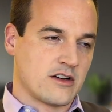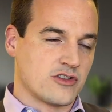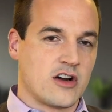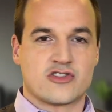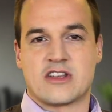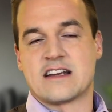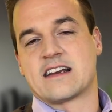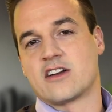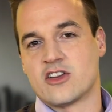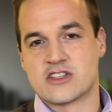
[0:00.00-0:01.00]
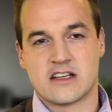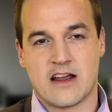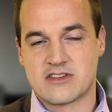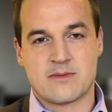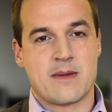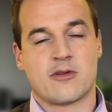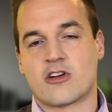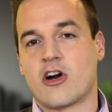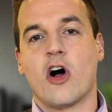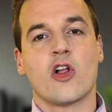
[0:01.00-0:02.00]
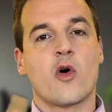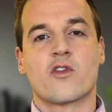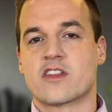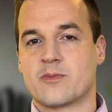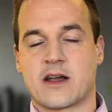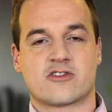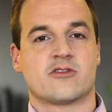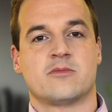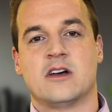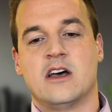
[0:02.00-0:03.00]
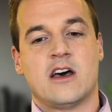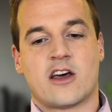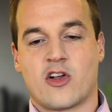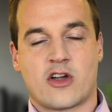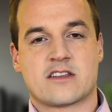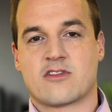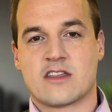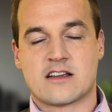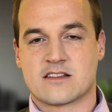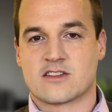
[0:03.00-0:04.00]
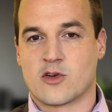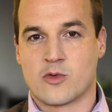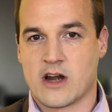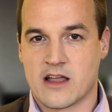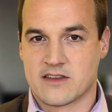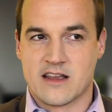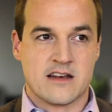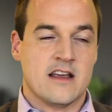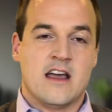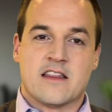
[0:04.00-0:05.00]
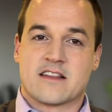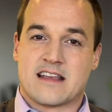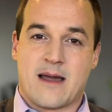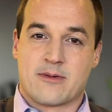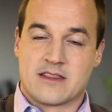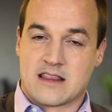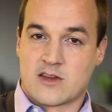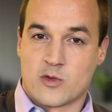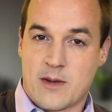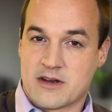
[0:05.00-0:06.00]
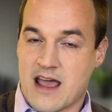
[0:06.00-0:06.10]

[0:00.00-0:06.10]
understand technology. And obviously, people are all over the spectrum and all kinds of things. And so we're not saying this will happen to